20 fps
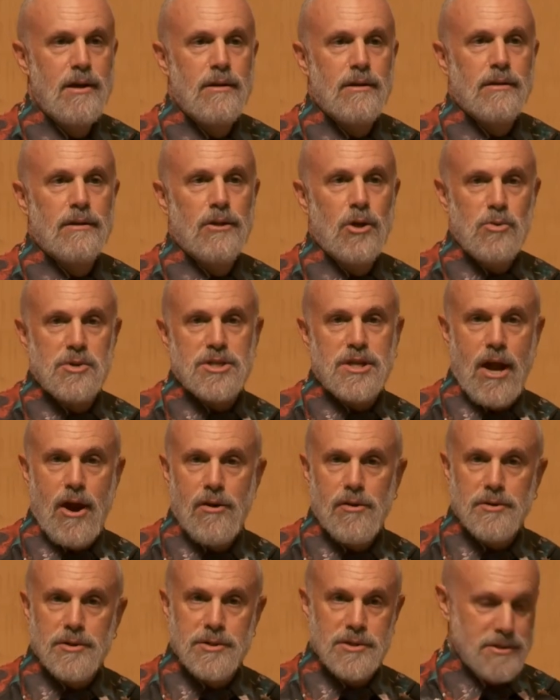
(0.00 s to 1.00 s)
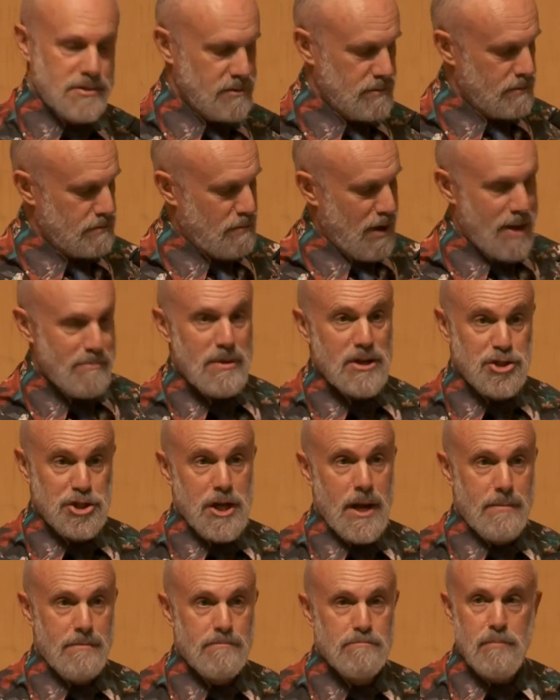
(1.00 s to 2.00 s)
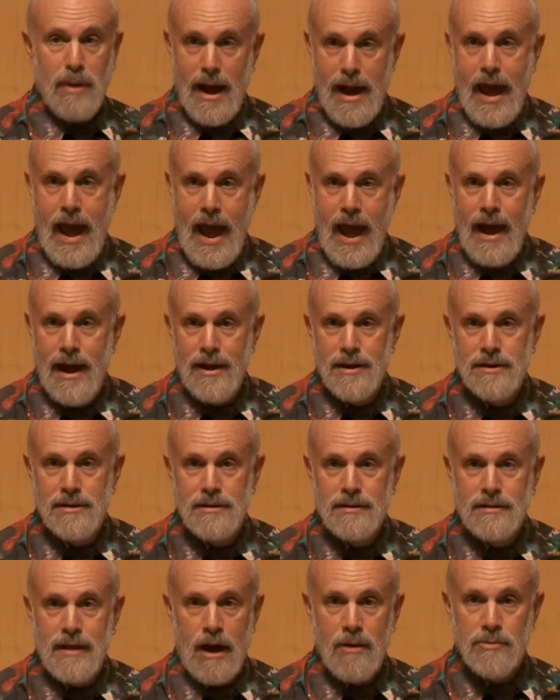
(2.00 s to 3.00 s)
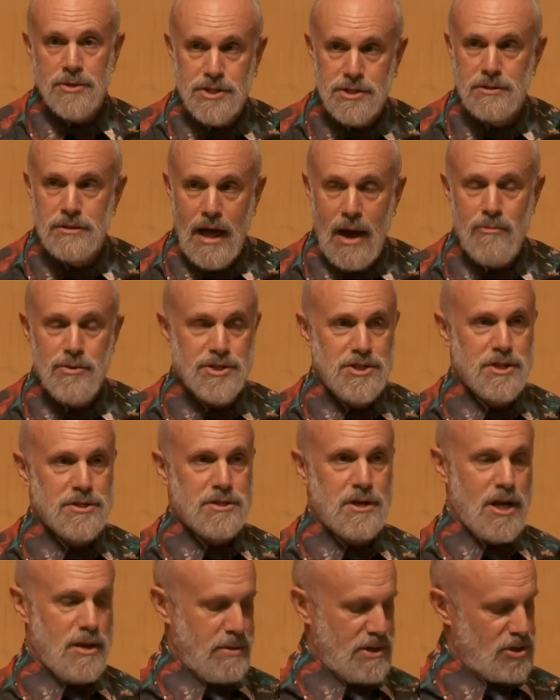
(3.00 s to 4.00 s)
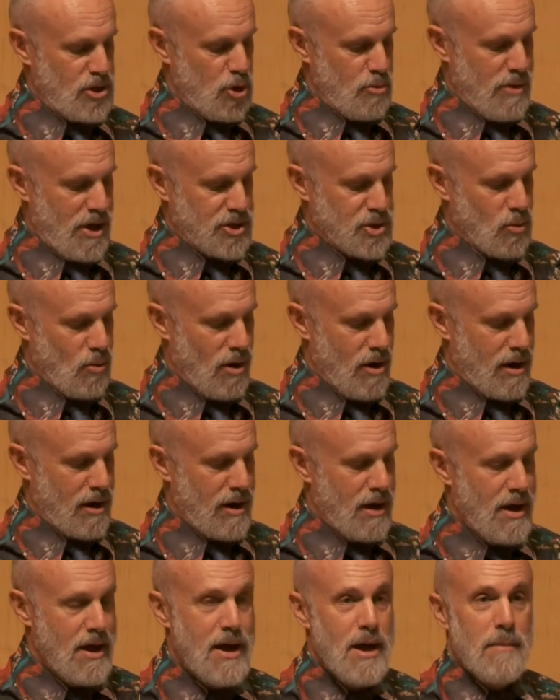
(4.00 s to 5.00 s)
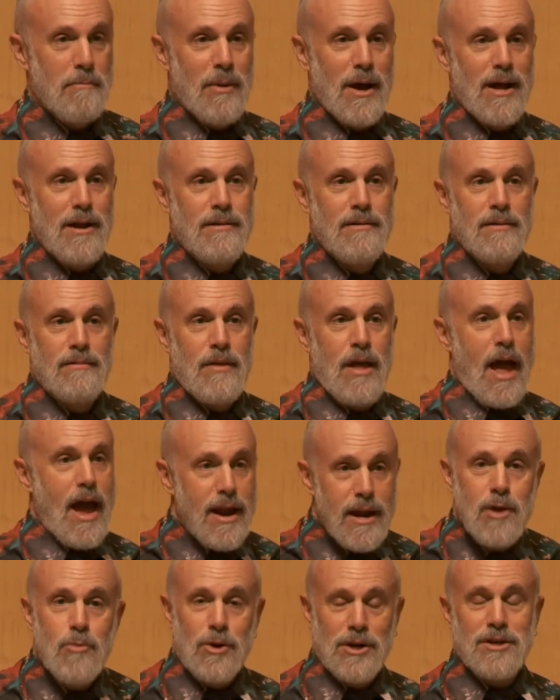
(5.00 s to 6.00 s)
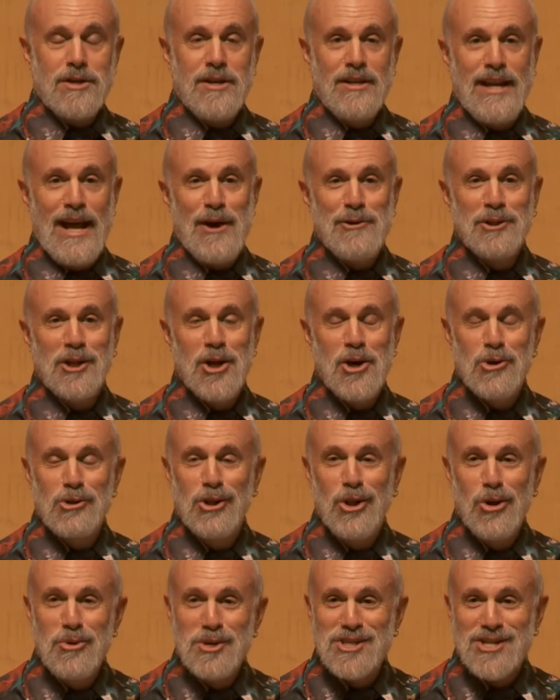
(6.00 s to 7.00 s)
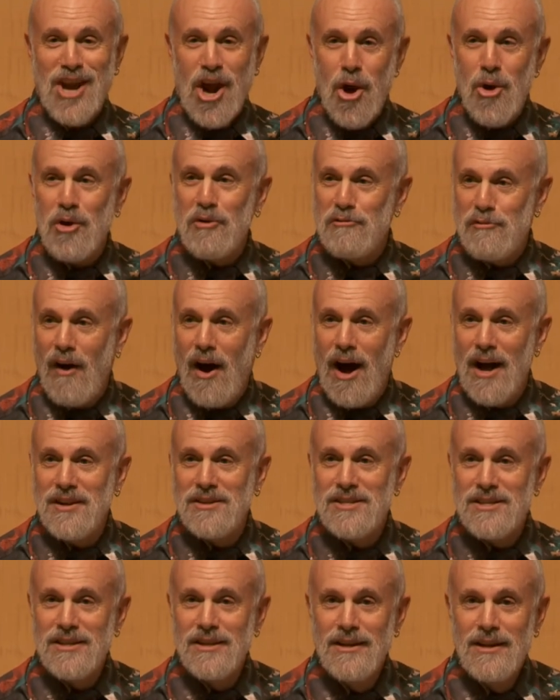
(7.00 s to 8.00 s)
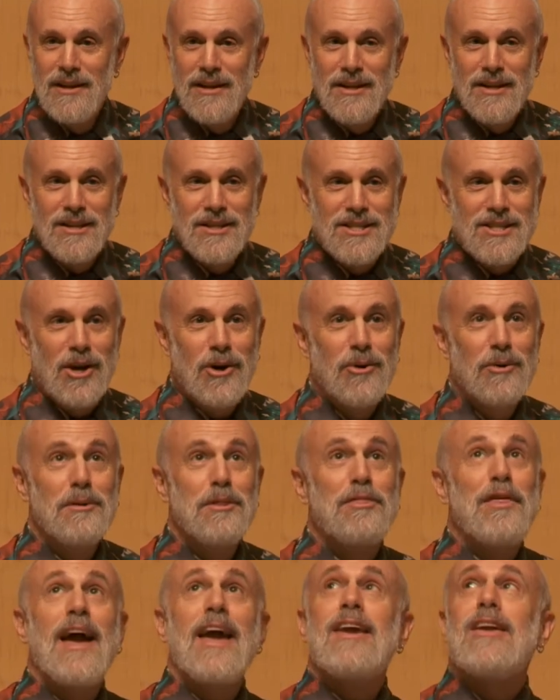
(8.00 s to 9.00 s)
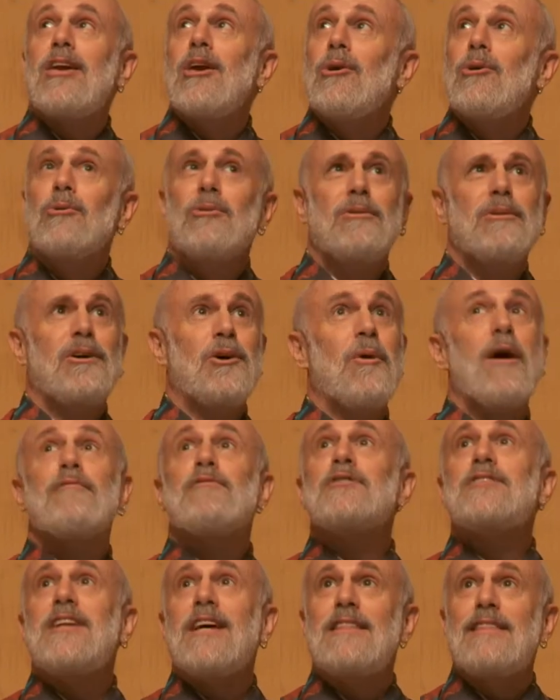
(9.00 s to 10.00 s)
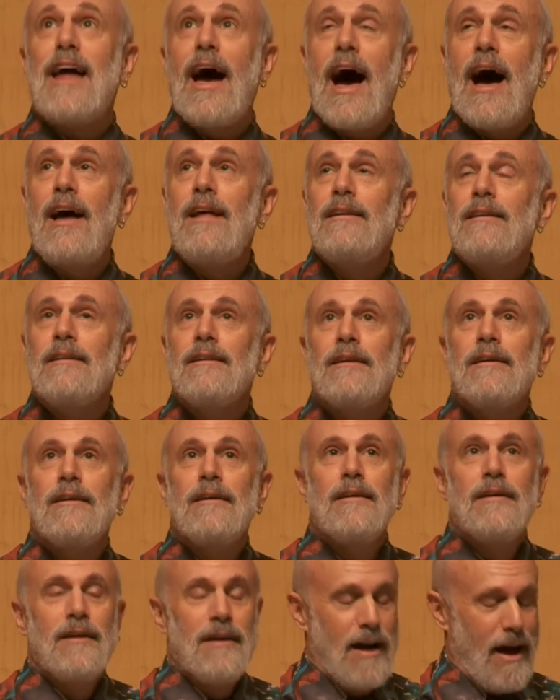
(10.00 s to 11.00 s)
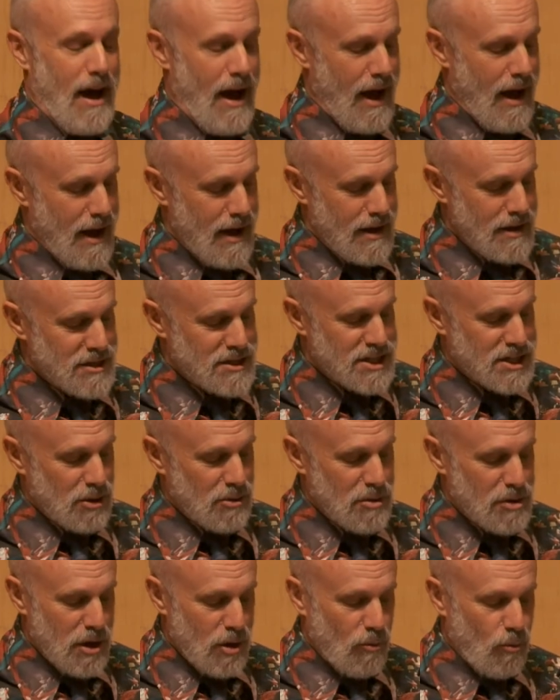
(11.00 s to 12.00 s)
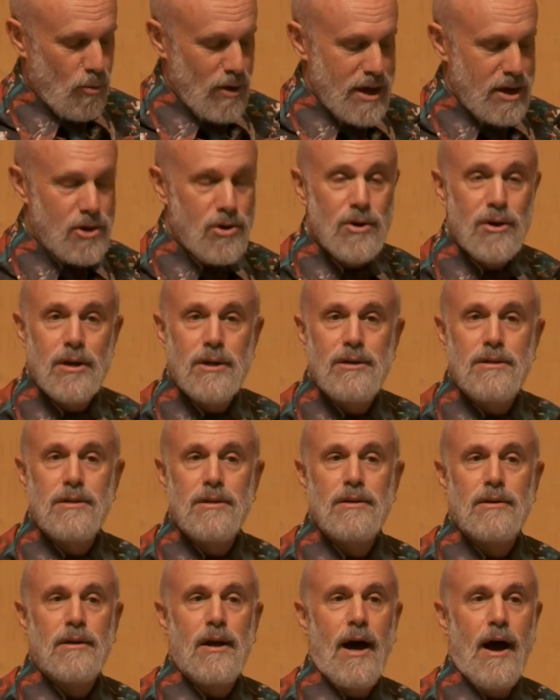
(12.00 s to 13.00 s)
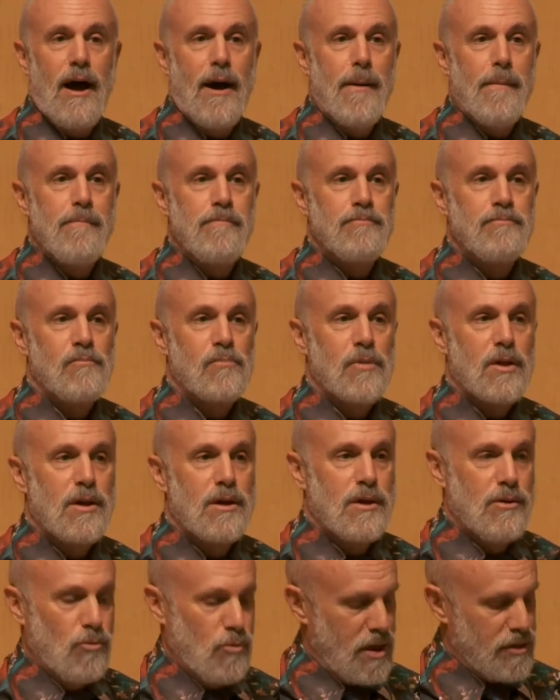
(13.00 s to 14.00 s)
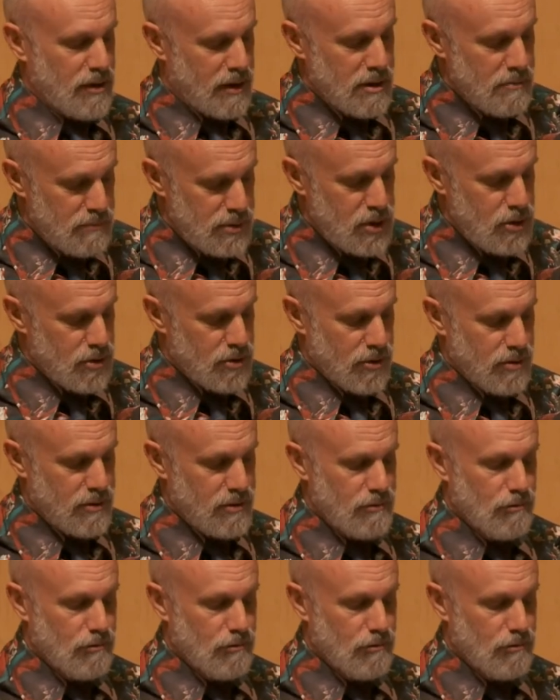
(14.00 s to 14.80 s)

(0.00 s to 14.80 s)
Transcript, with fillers: Lewis Carroll's penmanship by hand. That was, that was just going to be too much work. But anyone can download Lewis Carroll font. So thank you, whoever did that, uh, so that we could, um, with a computer,